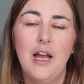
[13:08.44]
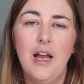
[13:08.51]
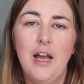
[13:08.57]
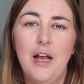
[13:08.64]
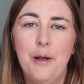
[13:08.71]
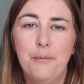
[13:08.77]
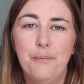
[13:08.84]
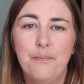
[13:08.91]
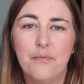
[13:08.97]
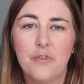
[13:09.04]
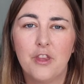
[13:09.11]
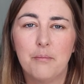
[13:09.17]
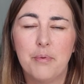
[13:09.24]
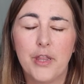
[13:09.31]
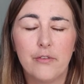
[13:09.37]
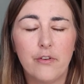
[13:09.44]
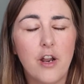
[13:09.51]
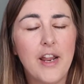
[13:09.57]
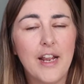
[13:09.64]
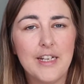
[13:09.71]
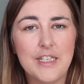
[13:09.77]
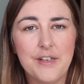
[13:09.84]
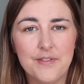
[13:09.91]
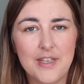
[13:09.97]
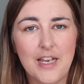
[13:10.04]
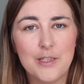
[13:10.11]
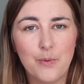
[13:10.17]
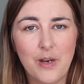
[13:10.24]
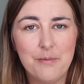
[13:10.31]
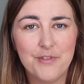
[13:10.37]
But there are negatives,
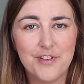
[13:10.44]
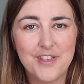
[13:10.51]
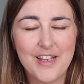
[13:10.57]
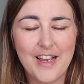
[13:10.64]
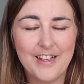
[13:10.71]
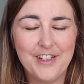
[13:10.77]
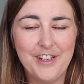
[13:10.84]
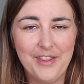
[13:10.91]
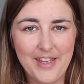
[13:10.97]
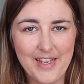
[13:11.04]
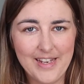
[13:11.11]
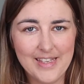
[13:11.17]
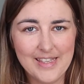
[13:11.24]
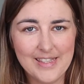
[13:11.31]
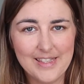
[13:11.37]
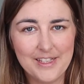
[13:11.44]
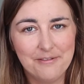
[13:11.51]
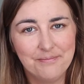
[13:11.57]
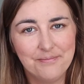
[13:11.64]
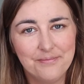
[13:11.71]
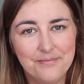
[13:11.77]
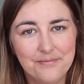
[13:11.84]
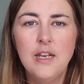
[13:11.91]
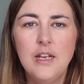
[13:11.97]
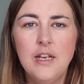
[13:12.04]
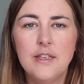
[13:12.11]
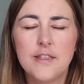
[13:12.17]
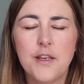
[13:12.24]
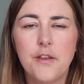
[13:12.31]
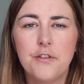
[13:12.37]
that's why I'm just telling you these.
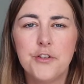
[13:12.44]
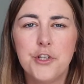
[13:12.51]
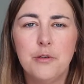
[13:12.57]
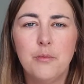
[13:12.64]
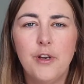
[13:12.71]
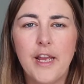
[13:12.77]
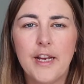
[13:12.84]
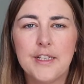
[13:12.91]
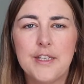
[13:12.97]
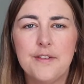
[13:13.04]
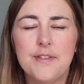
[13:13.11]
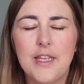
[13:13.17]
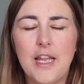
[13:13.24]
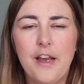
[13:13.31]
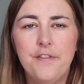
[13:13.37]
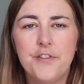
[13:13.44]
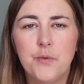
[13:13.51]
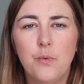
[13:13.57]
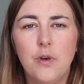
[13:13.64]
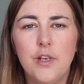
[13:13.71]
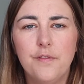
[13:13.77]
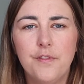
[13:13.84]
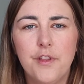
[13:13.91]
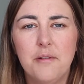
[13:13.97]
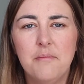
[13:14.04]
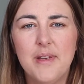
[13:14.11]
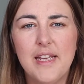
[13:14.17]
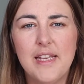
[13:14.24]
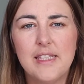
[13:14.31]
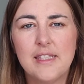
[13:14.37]
So there are two more negatives left. One of
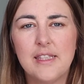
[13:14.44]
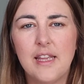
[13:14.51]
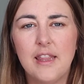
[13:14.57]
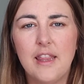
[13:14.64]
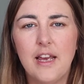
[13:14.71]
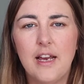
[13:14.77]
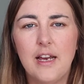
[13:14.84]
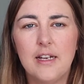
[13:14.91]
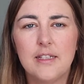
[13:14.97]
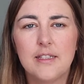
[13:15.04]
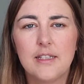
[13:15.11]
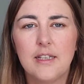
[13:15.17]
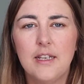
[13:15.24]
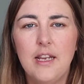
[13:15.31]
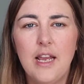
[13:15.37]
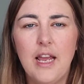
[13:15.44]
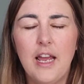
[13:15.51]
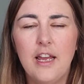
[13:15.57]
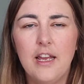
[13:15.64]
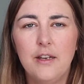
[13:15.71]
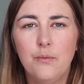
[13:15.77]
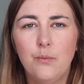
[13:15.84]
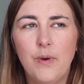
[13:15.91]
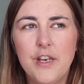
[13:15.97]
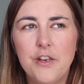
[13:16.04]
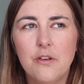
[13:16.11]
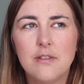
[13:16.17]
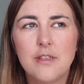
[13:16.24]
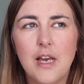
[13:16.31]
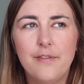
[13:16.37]
them is that when
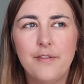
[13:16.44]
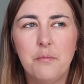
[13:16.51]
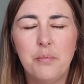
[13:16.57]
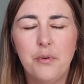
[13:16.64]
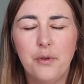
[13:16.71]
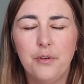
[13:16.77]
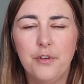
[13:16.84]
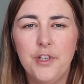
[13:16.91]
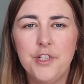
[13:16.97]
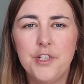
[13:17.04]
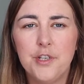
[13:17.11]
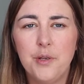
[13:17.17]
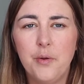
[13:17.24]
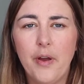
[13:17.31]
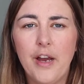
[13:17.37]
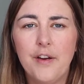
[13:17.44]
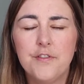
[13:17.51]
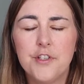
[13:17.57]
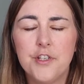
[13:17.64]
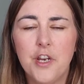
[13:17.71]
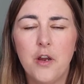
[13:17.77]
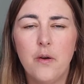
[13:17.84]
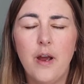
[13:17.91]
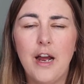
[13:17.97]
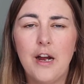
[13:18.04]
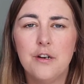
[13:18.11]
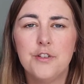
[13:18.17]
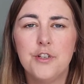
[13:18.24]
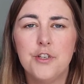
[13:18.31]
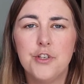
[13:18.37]
you're self-employed, you have to know
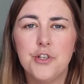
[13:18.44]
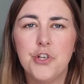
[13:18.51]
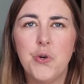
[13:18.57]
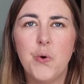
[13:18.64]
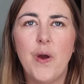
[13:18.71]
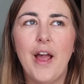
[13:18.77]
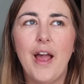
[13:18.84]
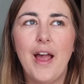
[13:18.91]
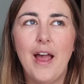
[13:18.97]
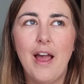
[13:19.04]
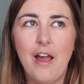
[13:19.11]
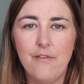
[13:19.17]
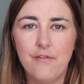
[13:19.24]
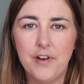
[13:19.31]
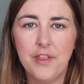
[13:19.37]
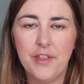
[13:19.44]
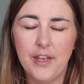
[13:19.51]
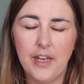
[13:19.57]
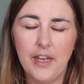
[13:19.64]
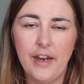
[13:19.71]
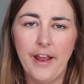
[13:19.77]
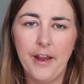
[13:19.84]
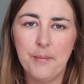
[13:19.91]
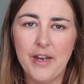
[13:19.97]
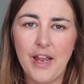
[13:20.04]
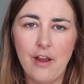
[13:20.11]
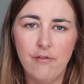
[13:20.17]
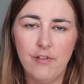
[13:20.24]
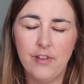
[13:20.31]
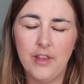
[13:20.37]
how to do everything, and I mean
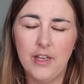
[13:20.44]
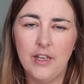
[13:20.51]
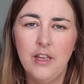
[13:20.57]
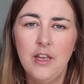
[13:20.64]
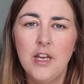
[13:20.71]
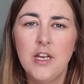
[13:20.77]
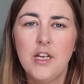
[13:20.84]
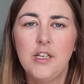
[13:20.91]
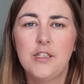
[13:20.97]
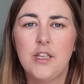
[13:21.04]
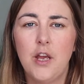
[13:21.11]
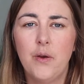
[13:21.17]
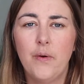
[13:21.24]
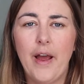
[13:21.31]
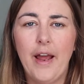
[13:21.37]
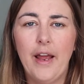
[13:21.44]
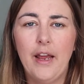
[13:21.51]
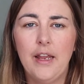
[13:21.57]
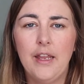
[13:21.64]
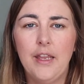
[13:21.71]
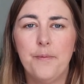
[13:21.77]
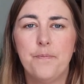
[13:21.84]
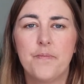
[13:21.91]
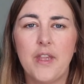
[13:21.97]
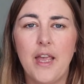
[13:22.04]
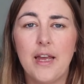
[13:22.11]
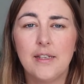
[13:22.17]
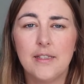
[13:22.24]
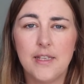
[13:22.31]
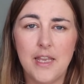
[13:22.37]
everything. So I
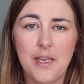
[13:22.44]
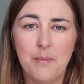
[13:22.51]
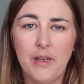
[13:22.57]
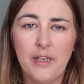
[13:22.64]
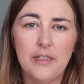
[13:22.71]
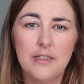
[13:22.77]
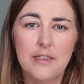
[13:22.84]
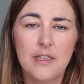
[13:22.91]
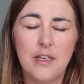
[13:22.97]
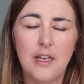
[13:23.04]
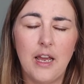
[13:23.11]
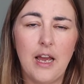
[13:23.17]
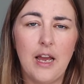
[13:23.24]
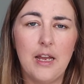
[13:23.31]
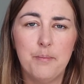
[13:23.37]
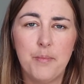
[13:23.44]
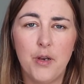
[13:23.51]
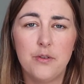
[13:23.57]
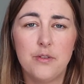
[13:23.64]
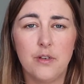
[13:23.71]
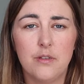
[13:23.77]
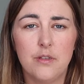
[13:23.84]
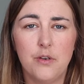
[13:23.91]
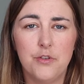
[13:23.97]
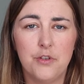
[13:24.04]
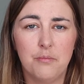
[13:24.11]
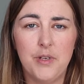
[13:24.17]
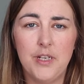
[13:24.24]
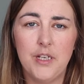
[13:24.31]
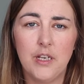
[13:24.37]
answer emails, I post on
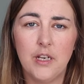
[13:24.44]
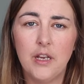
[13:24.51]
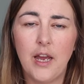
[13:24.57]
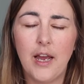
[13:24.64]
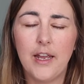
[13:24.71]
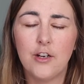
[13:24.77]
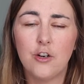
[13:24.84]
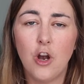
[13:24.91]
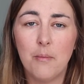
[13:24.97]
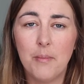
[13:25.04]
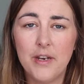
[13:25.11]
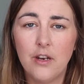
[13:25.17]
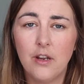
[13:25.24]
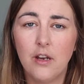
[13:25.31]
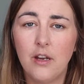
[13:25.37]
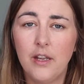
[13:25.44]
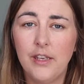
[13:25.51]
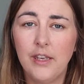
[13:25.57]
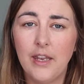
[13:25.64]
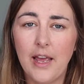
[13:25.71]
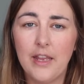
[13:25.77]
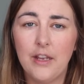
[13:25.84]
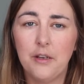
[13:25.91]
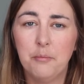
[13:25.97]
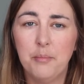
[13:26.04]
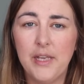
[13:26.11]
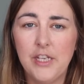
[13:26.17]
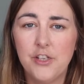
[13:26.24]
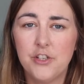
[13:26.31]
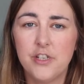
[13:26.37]
social media, I comment and like
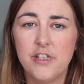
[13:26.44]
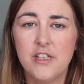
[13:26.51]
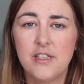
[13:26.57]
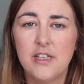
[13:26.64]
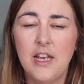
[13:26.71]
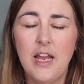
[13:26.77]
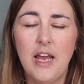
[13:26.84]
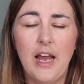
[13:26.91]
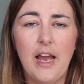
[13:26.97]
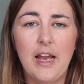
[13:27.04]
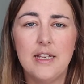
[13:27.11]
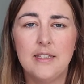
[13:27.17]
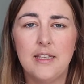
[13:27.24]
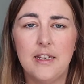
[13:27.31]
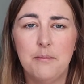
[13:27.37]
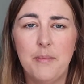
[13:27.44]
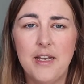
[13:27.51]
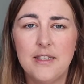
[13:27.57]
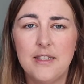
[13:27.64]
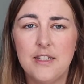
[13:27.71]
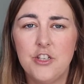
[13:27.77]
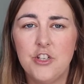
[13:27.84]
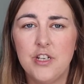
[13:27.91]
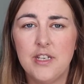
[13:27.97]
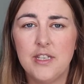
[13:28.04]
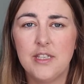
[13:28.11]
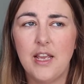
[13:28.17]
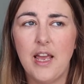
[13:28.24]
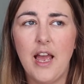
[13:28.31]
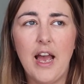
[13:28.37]
pictures, I send
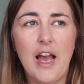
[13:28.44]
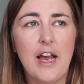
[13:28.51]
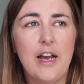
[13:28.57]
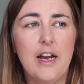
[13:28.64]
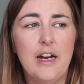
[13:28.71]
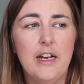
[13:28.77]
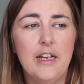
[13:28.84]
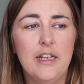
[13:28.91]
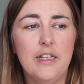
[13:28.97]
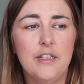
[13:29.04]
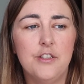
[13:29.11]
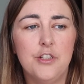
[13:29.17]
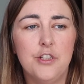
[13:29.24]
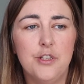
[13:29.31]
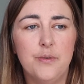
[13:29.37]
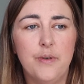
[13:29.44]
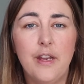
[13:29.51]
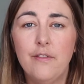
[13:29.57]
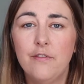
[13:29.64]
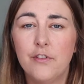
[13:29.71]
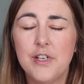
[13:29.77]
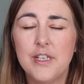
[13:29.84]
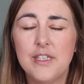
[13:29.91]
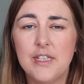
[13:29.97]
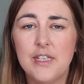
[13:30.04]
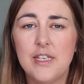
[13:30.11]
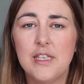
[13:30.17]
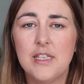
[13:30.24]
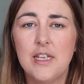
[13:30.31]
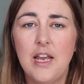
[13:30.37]
messages, I do
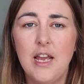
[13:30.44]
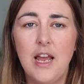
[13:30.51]
invoices,